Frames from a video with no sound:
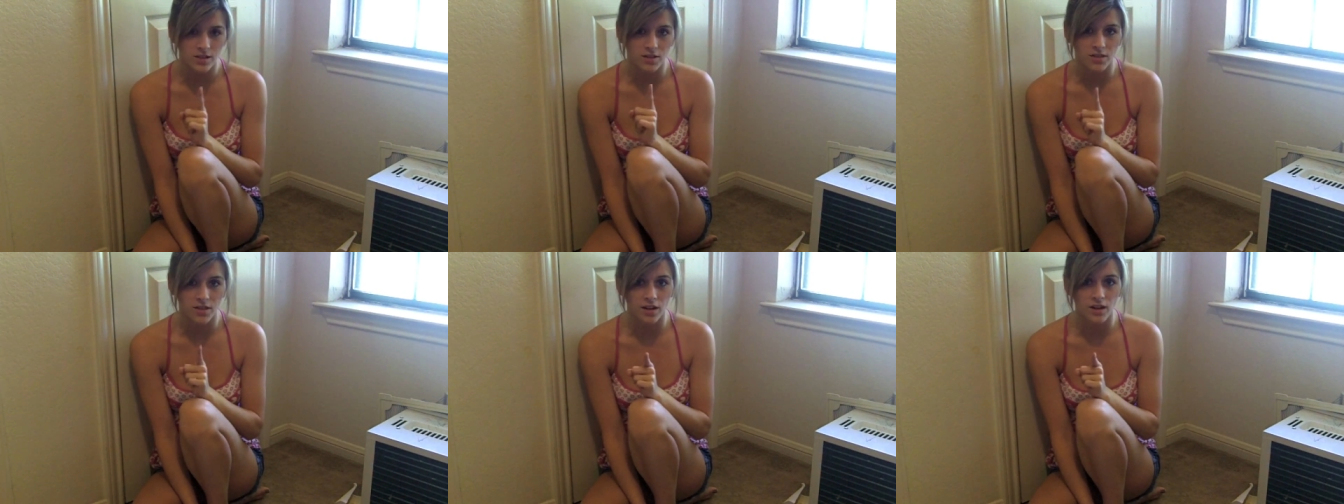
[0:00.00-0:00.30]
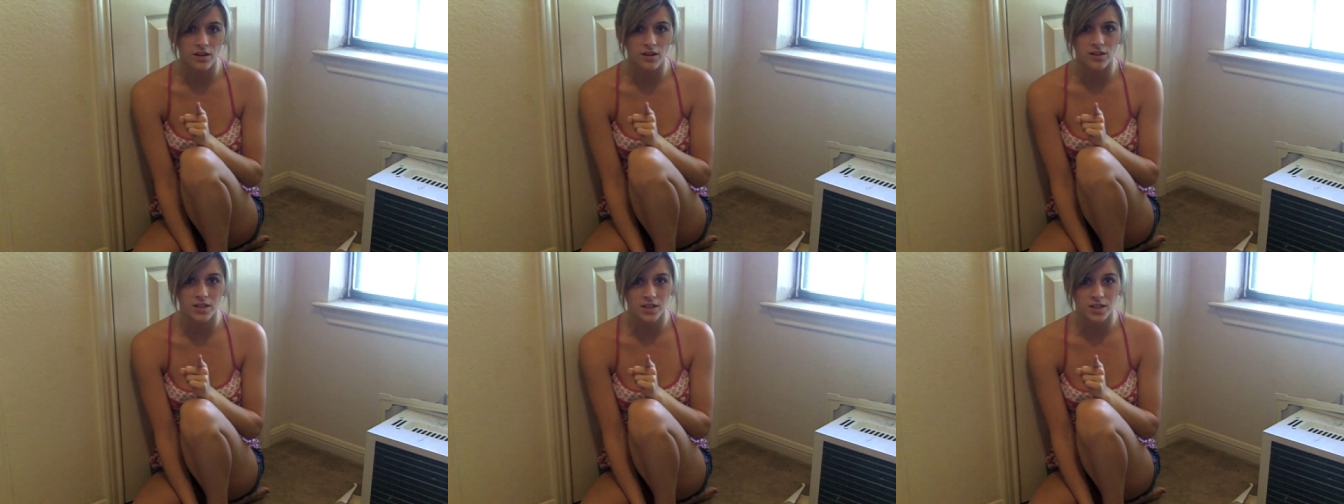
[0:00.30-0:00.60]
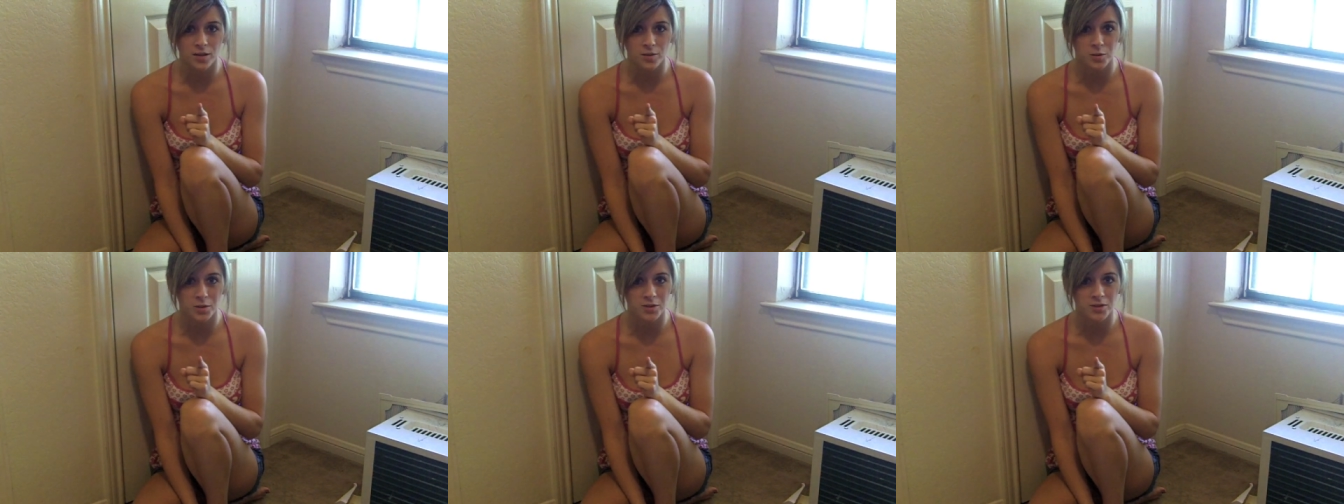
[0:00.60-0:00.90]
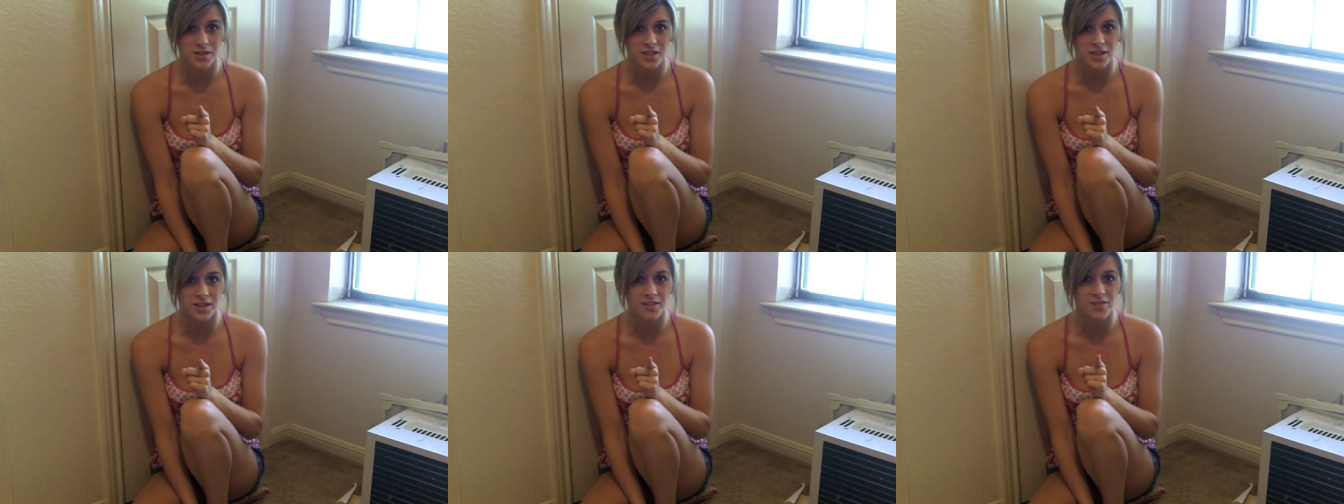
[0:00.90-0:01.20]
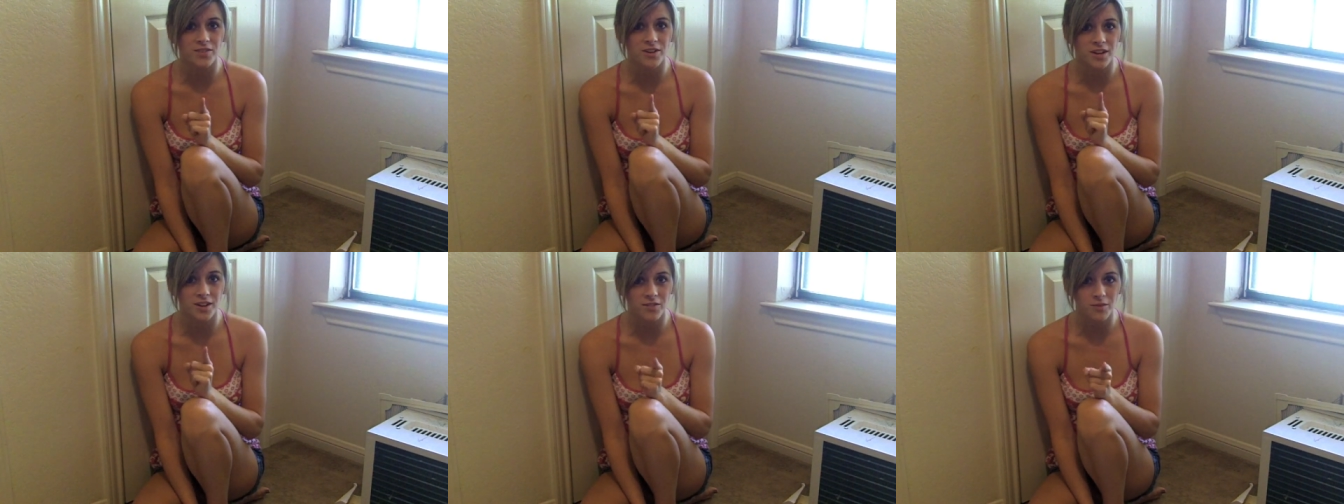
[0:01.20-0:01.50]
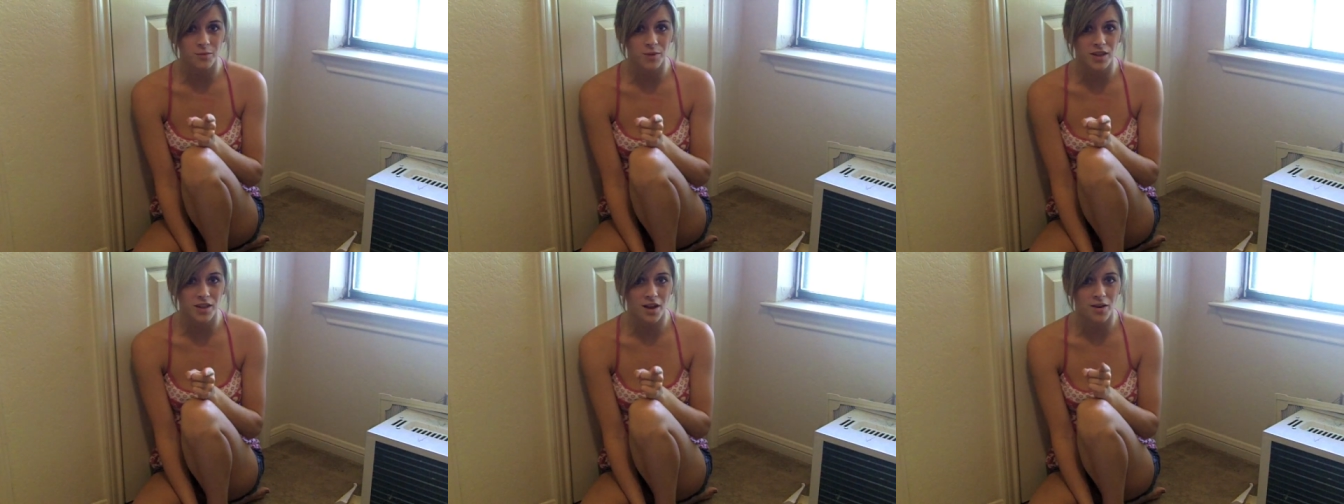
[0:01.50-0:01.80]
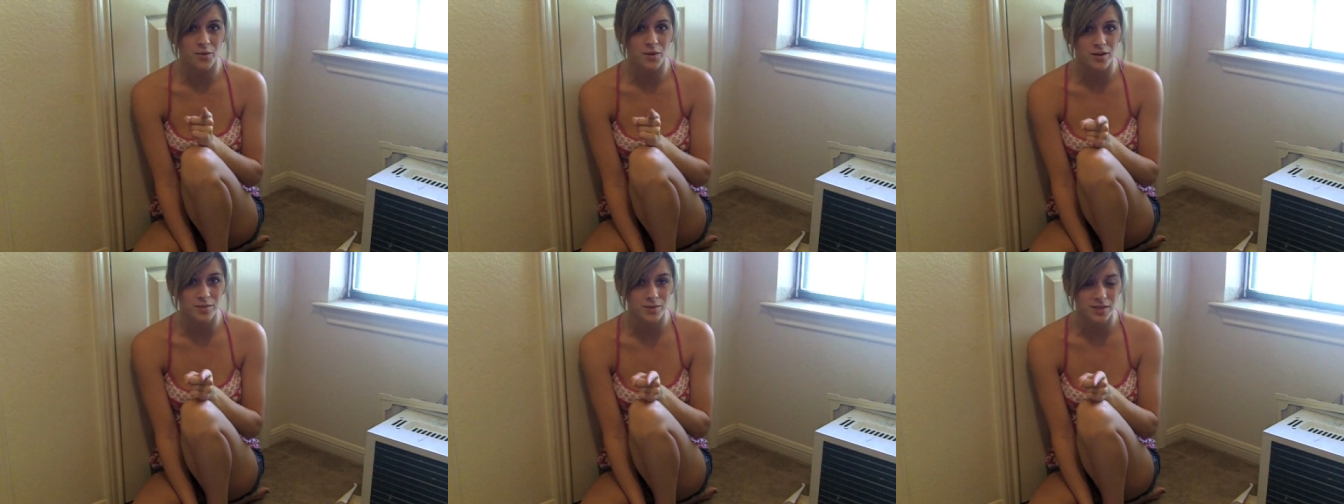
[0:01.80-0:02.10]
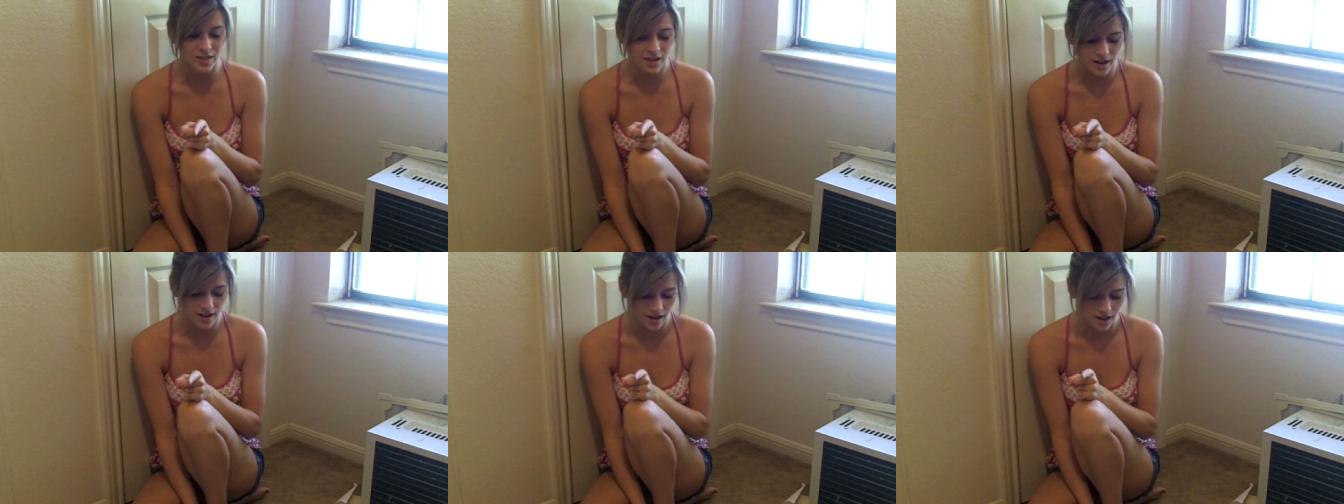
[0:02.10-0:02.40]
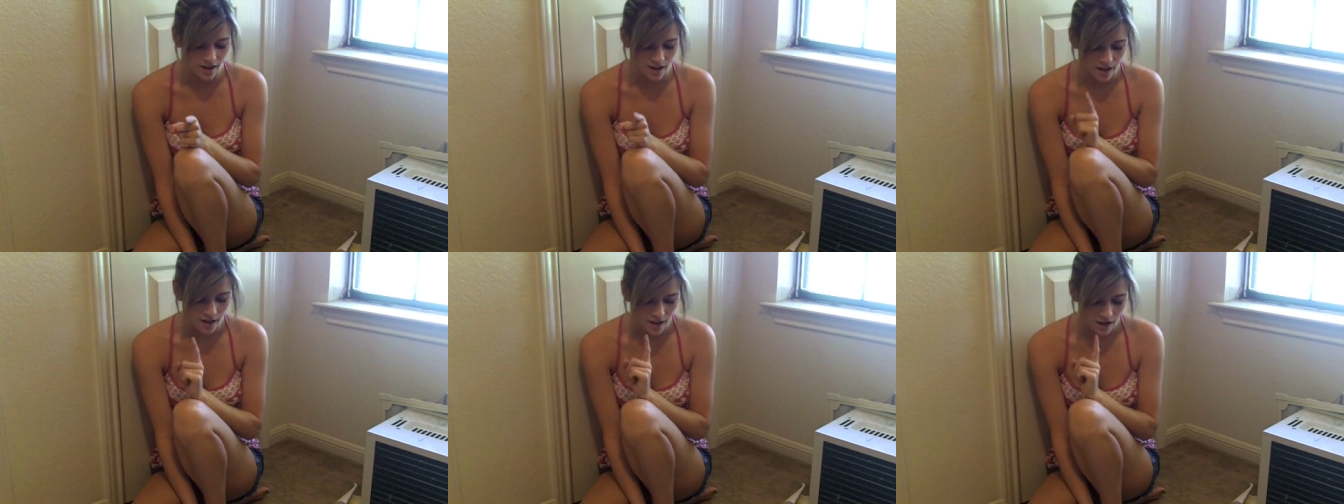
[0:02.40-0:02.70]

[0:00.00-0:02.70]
So thank you, Tara Bucci, for giving me that website.